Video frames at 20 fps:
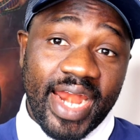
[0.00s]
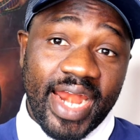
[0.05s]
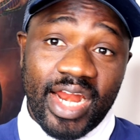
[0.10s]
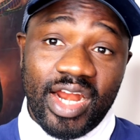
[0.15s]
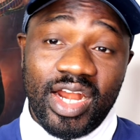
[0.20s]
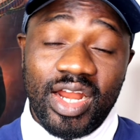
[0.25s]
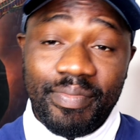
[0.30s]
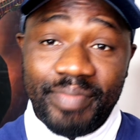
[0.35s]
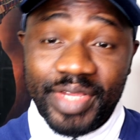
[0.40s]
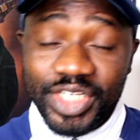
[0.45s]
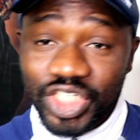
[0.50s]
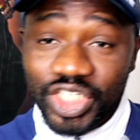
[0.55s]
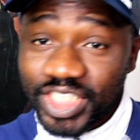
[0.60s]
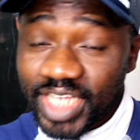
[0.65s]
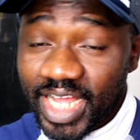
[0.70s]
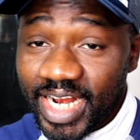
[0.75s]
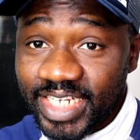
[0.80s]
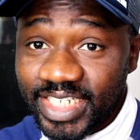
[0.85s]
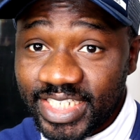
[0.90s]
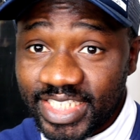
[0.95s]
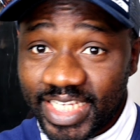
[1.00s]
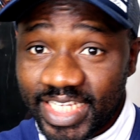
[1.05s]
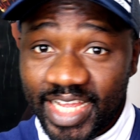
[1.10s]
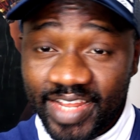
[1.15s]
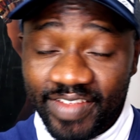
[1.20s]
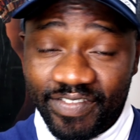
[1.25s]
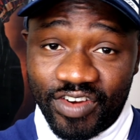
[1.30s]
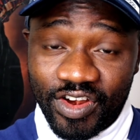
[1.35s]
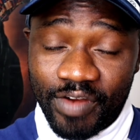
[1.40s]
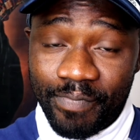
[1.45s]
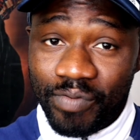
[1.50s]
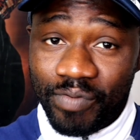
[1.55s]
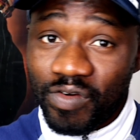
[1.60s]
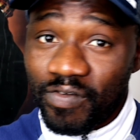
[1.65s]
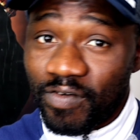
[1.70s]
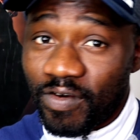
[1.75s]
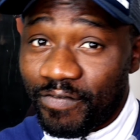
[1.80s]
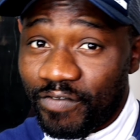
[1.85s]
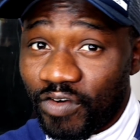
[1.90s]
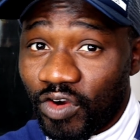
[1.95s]
And another major challenge is that for the
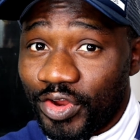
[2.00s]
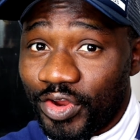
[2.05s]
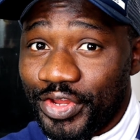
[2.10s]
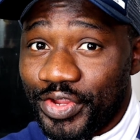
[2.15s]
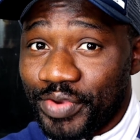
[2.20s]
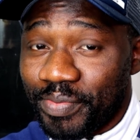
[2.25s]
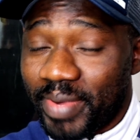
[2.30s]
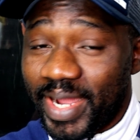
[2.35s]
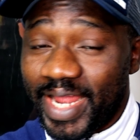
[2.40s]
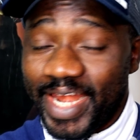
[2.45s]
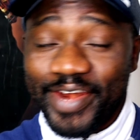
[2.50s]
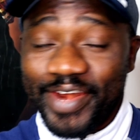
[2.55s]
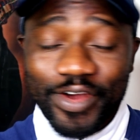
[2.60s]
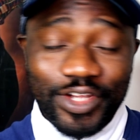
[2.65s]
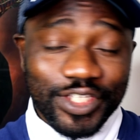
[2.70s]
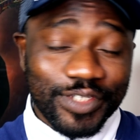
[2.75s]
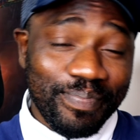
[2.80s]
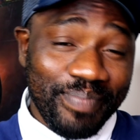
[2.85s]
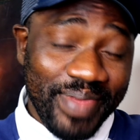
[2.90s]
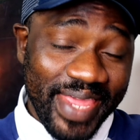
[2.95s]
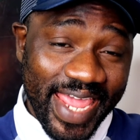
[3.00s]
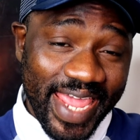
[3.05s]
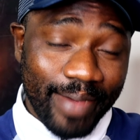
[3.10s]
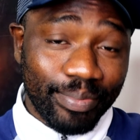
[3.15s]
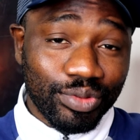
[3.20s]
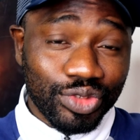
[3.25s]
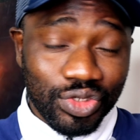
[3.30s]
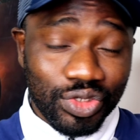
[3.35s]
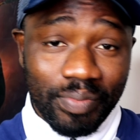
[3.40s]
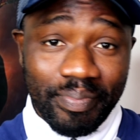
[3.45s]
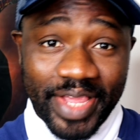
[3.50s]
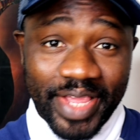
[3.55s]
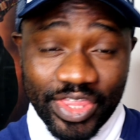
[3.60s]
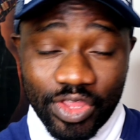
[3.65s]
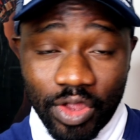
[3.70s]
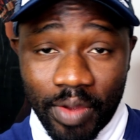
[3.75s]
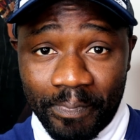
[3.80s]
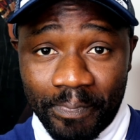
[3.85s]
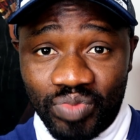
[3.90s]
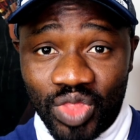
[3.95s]
proof of fund, you might not be able to
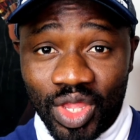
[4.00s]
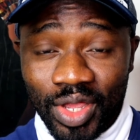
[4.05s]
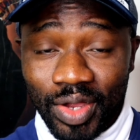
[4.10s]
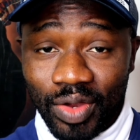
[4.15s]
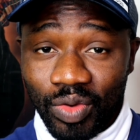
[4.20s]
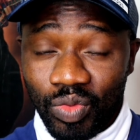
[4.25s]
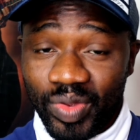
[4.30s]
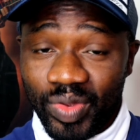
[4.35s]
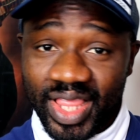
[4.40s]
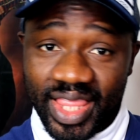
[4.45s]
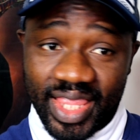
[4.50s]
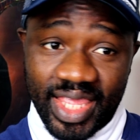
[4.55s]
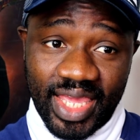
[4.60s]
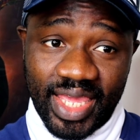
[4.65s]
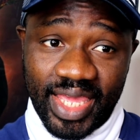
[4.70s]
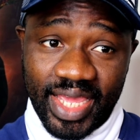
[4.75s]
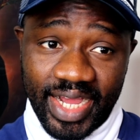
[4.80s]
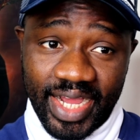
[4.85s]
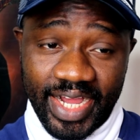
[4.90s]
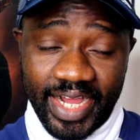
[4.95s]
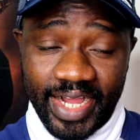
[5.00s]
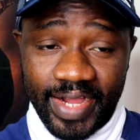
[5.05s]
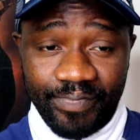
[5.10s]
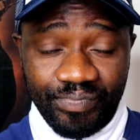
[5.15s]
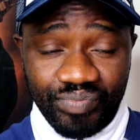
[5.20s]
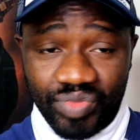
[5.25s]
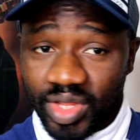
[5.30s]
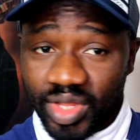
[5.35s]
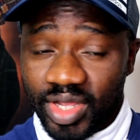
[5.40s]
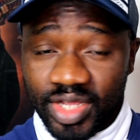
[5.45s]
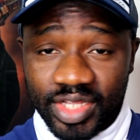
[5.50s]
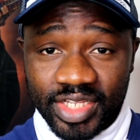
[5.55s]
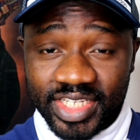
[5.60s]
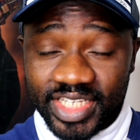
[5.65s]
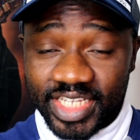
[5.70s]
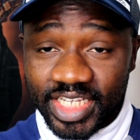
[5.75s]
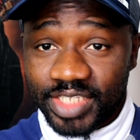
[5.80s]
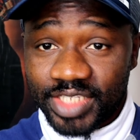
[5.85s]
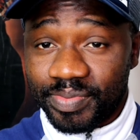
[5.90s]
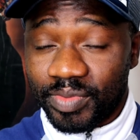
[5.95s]
meet up with the
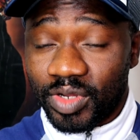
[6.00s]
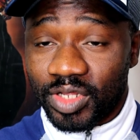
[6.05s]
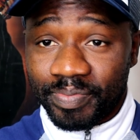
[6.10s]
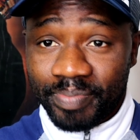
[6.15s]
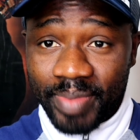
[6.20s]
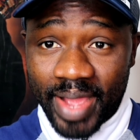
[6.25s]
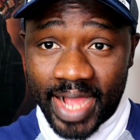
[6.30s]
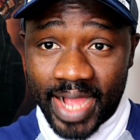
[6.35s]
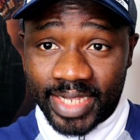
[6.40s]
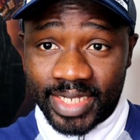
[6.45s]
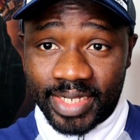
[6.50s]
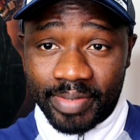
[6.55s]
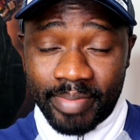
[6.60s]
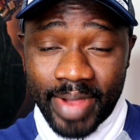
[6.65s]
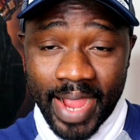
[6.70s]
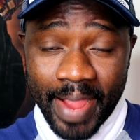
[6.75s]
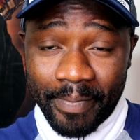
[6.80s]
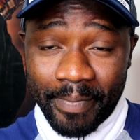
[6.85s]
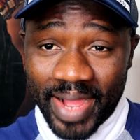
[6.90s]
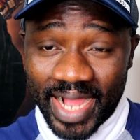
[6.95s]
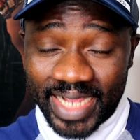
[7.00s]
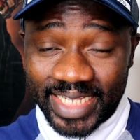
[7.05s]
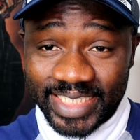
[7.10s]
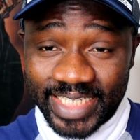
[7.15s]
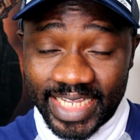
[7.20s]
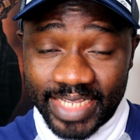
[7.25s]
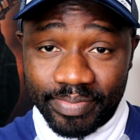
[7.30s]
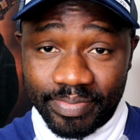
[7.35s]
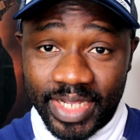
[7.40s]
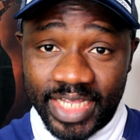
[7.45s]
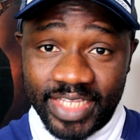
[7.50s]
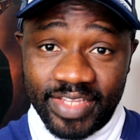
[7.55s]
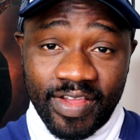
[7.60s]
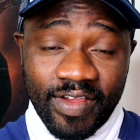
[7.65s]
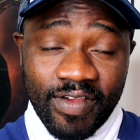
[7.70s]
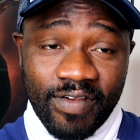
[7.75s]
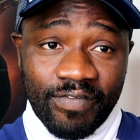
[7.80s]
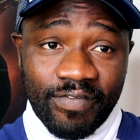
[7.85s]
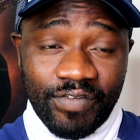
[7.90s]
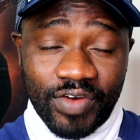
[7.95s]
6-month my bank statement
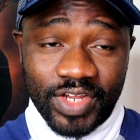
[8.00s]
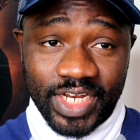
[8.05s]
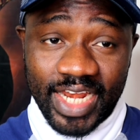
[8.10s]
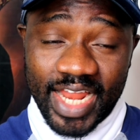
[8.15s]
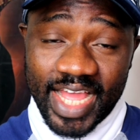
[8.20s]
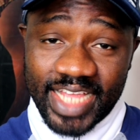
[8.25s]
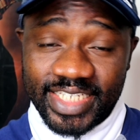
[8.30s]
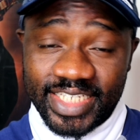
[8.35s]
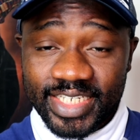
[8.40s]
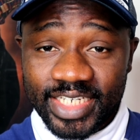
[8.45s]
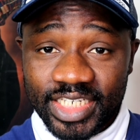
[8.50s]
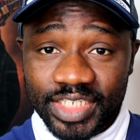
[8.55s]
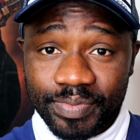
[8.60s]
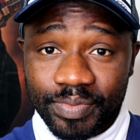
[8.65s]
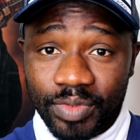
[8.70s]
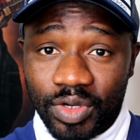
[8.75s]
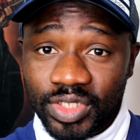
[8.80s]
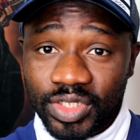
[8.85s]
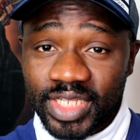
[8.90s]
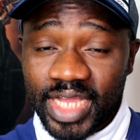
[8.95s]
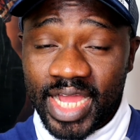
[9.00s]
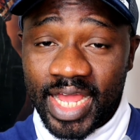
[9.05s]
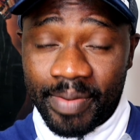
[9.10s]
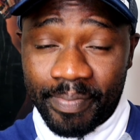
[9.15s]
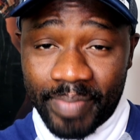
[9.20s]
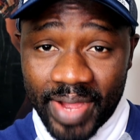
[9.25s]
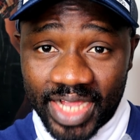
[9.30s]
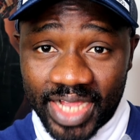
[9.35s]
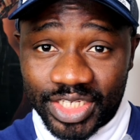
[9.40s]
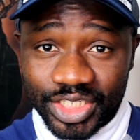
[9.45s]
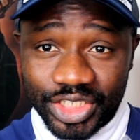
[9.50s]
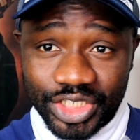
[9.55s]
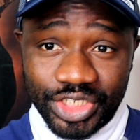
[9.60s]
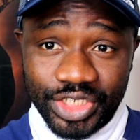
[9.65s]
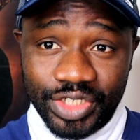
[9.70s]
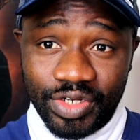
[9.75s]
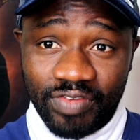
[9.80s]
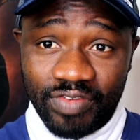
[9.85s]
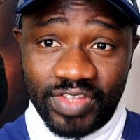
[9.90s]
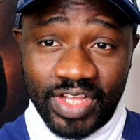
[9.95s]
for the last 6 months and bank
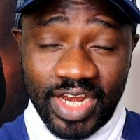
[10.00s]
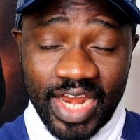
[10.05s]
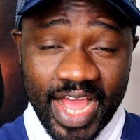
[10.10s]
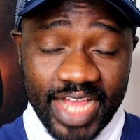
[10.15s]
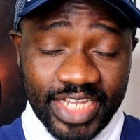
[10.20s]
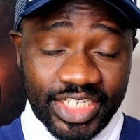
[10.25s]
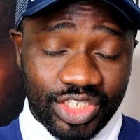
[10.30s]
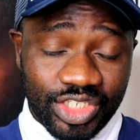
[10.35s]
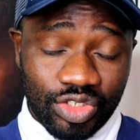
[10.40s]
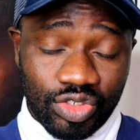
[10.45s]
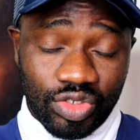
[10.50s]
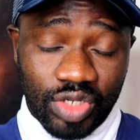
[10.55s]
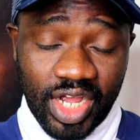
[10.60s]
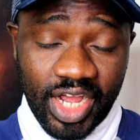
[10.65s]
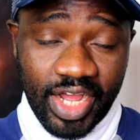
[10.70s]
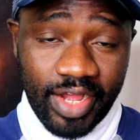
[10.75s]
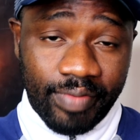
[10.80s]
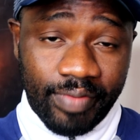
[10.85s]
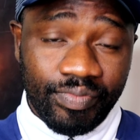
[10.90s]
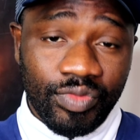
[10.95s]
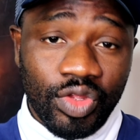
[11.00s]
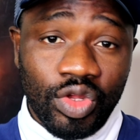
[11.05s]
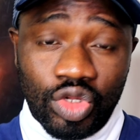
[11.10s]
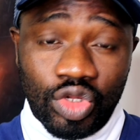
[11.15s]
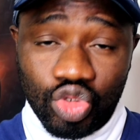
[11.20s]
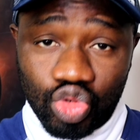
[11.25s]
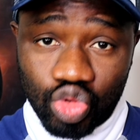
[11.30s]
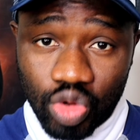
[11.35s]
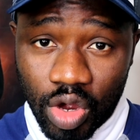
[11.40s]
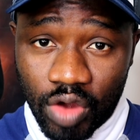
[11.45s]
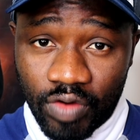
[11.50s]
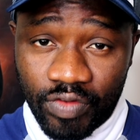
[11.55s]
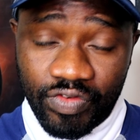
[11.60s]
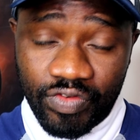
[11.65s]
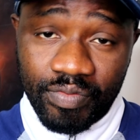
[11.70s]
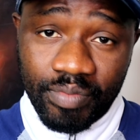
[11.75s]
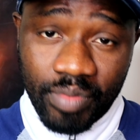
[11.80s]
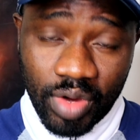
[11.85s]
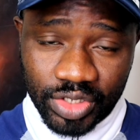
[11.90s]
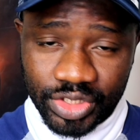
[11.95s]
history of the last
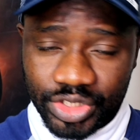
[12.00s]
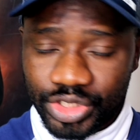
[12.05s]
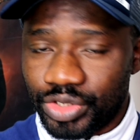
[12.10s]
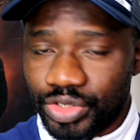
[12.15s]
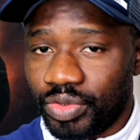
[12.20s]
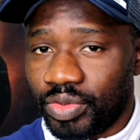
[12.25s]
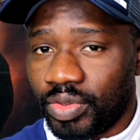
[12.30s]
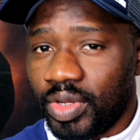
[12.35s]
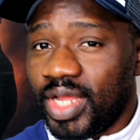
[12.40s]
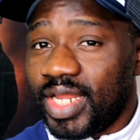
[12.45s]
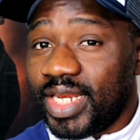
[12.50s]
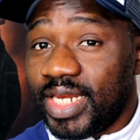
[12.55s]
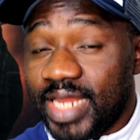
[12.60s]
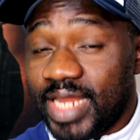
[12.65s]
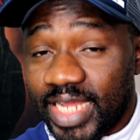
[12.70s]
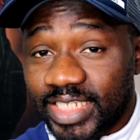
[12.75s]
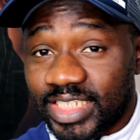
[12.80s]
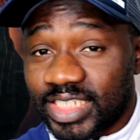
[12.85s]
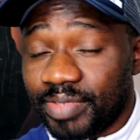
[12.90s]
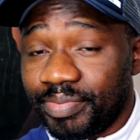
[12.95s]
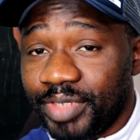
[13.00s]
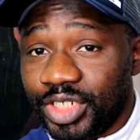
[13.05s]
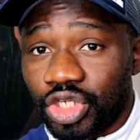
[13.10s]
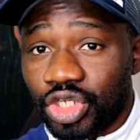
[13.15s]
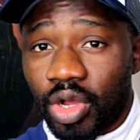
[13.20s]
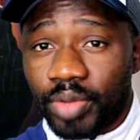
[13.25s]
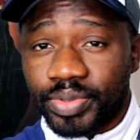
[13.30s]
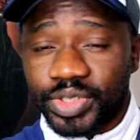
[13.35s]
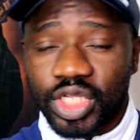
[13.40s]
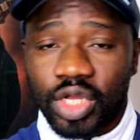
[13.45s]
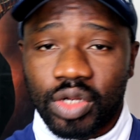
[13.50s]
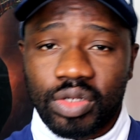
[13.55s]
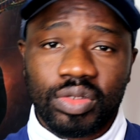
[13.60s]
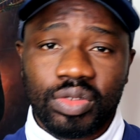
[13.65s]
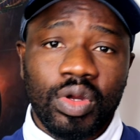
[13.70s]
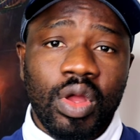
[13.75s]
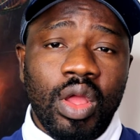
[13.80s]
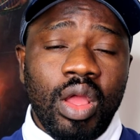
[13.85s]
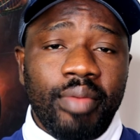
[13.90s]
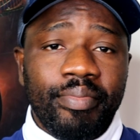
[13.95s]
12 months. So that is a major
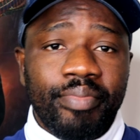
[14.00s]
obstacle.